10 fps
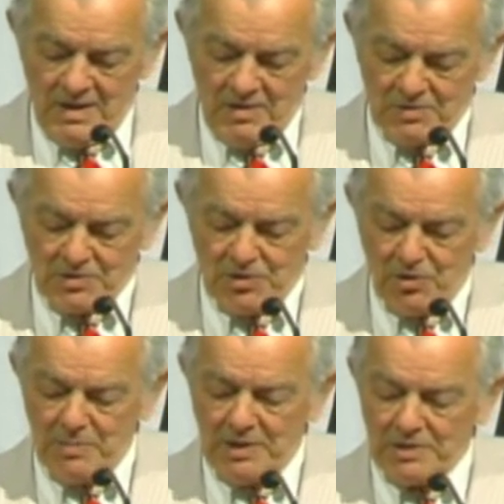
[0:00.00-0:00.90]
who
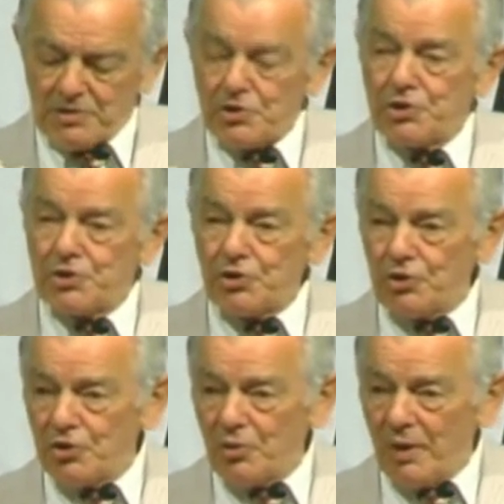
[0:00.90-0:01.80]
told me that the
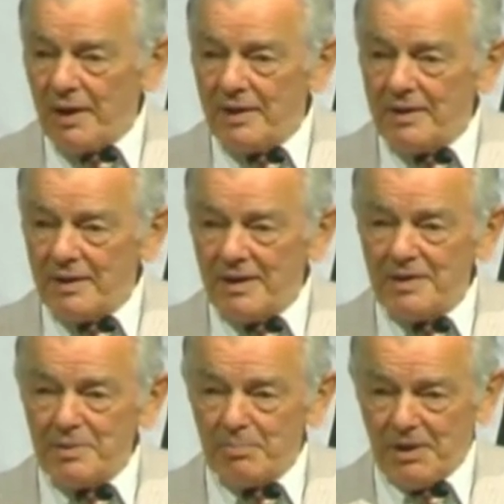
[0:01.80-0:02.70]
sure way to get
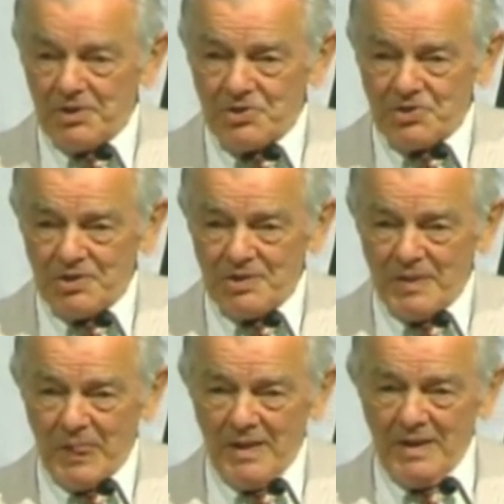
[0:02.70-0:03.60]
on the bus
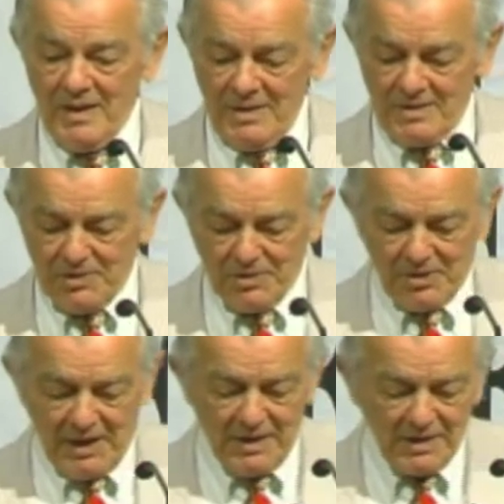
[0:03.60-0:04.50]
to go
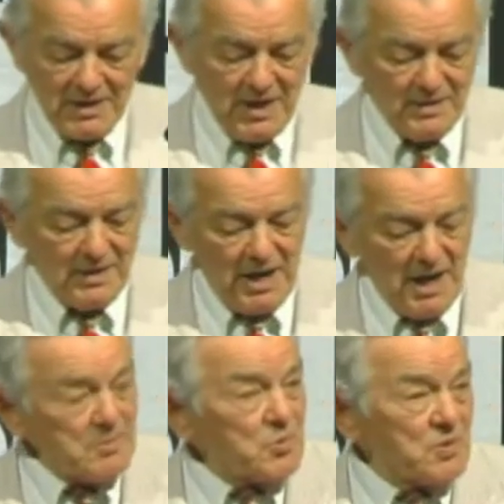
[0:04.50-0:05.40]
to out-of-town
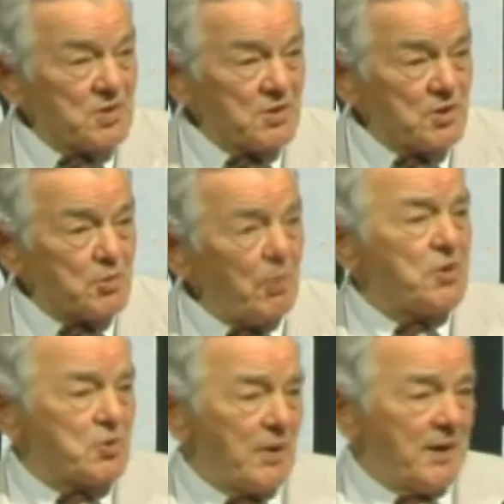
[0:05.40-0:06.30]
games was as a
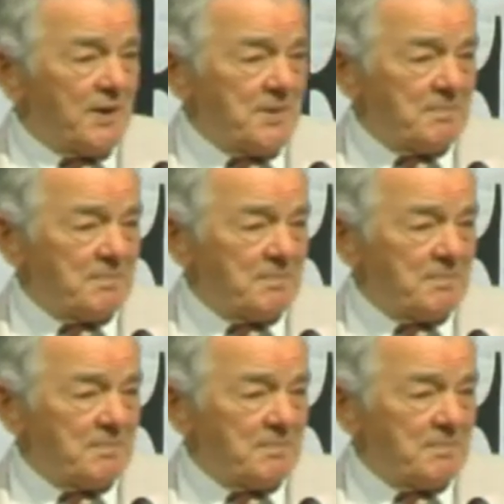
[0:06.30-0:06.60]
sports writer.